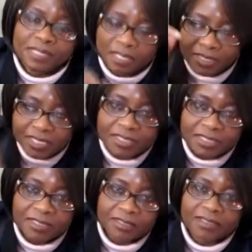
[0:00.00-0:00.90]
In
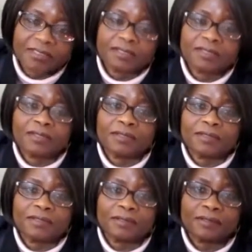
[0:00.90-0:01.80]
this instance,
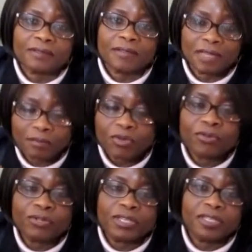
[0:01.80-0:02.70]
I am
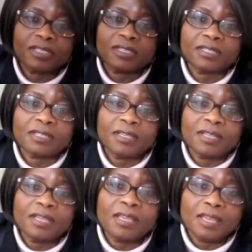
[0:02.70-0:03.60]
owning it,
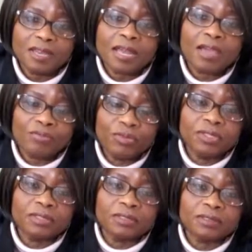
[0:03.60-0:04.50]
and I
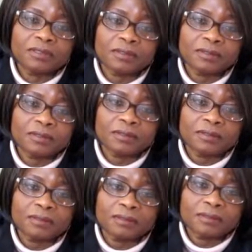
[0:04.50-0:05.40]
will
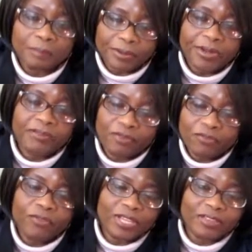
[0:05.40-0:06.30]
pray for
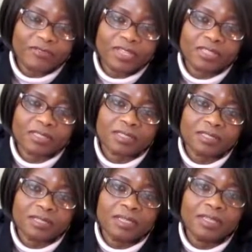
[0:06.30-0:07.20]
forgiveness.
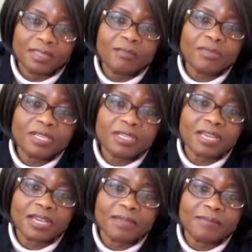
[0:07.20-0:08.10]
In the
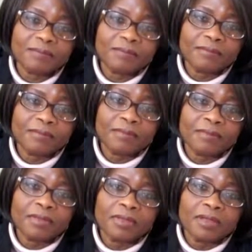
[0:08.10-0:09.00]
meantime,
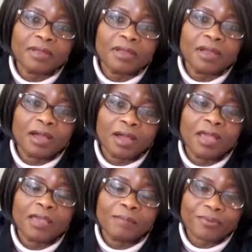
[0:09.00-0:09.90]

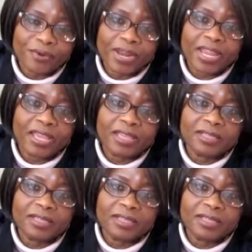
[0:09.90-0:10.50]
I pray